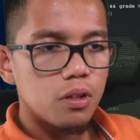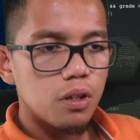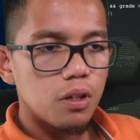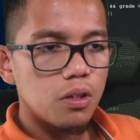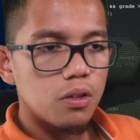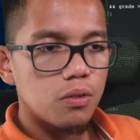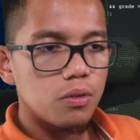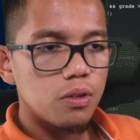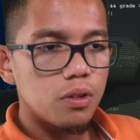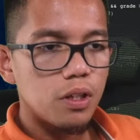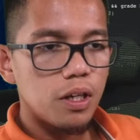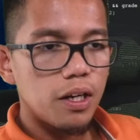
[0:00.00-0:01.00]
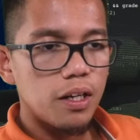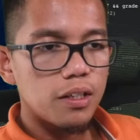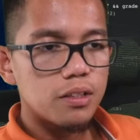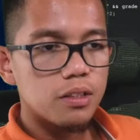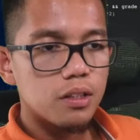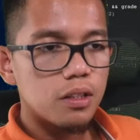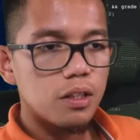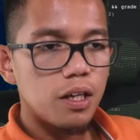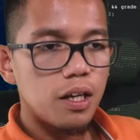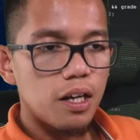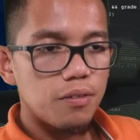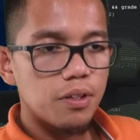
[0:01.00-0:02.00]
Oh, you gotta
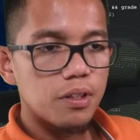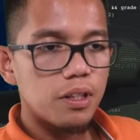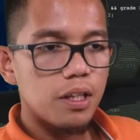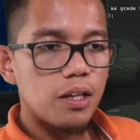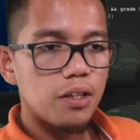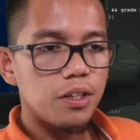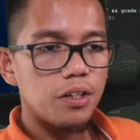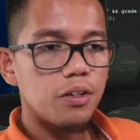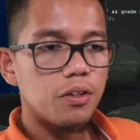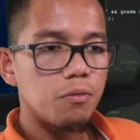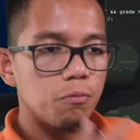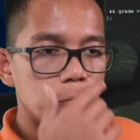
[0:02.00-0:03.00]
have a that. There you go.